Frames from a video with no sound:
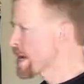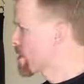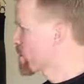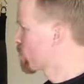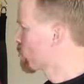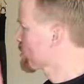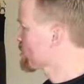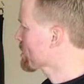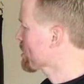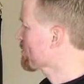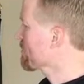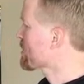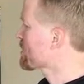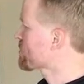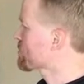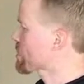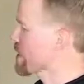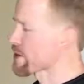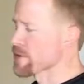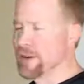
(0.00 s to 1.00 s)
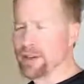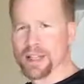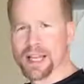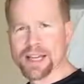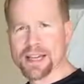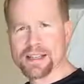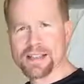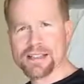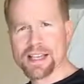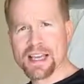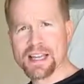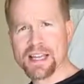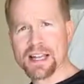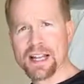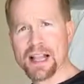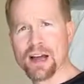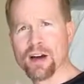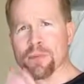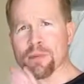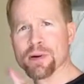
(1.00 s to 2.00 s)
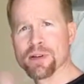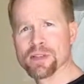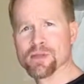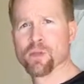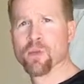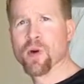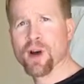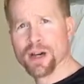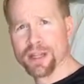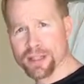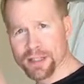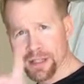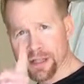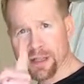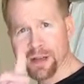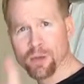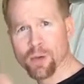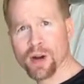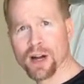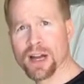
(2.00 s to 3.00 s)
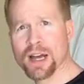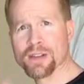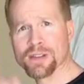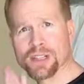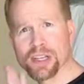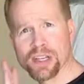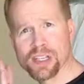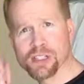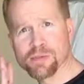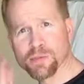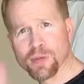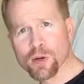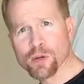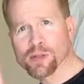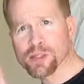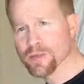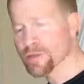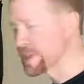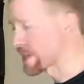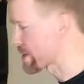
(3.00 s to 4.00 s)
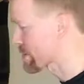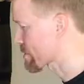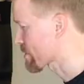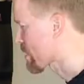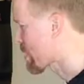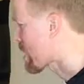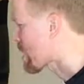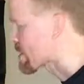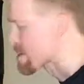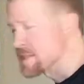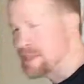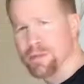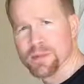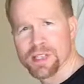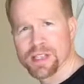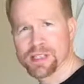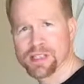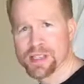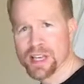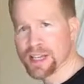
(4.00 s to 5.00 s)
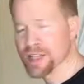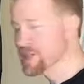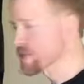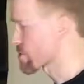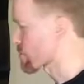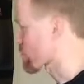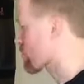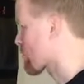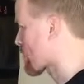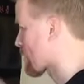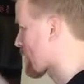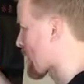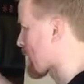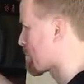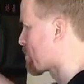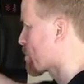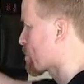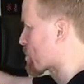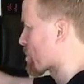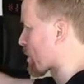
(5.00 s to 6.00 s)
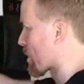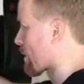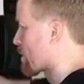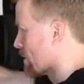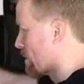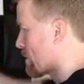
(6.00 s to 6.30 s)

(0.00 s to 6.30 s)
the wooden dummy in general, like I said, it'll help us, one, work on the explosiveness. Some of these sections you'll see a lot of pushing.